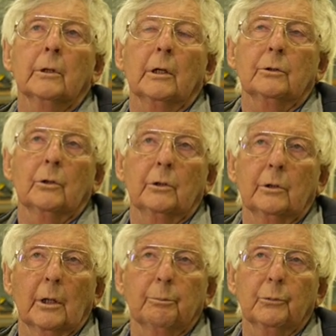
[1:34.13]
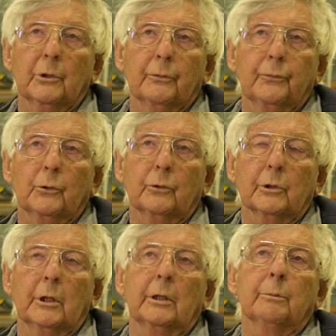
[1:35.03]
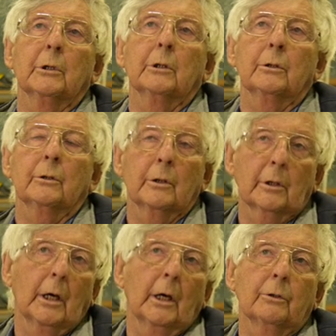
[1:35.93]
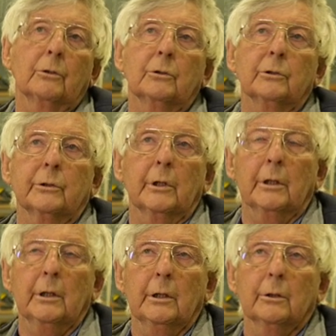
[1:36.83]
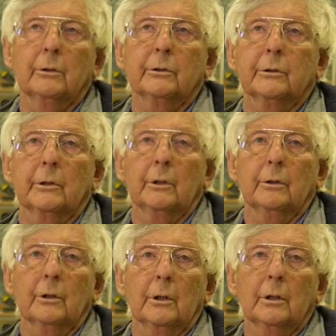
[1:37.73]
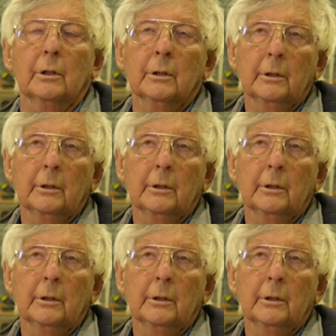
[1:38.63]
They turned up with a full team, and the car that you see here is in the